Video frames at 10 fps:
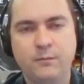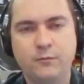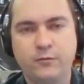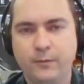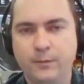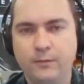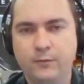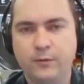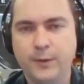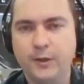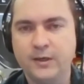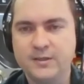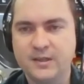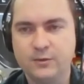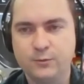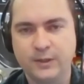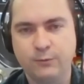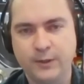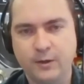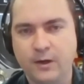from an early stage,
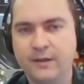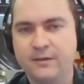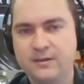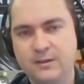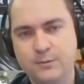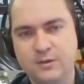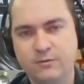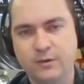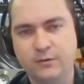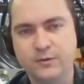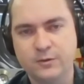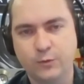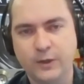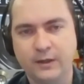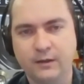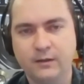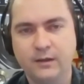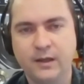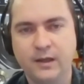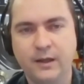we got other teams involved as well.
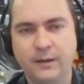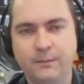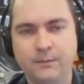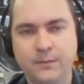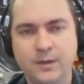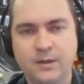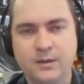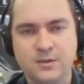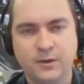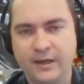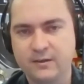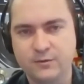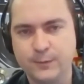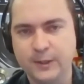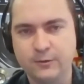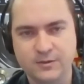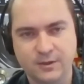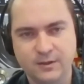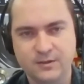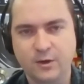So an active speaker
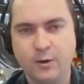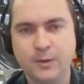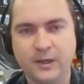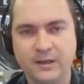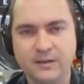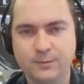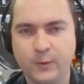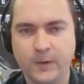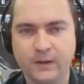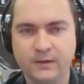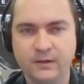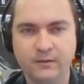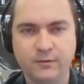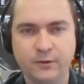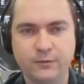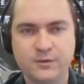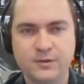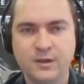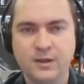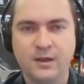is a complicated product that involves
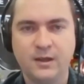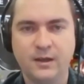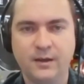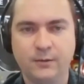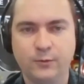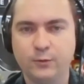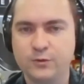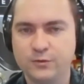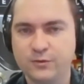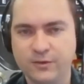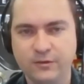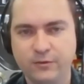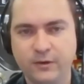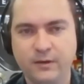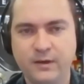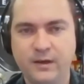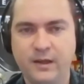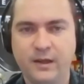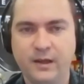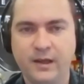all sorts of different
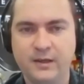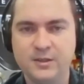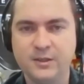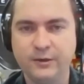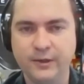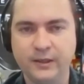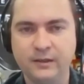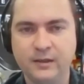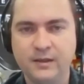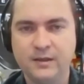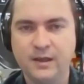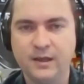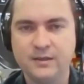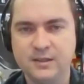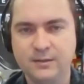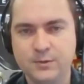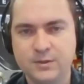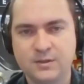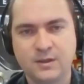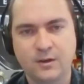engineering
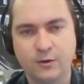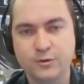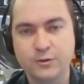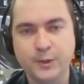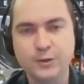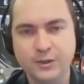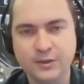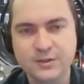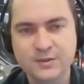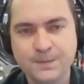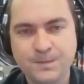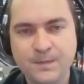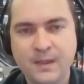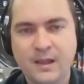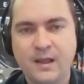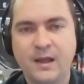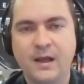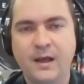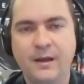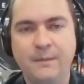teams' contributions.
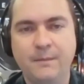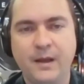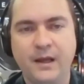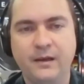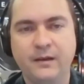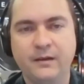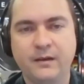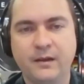And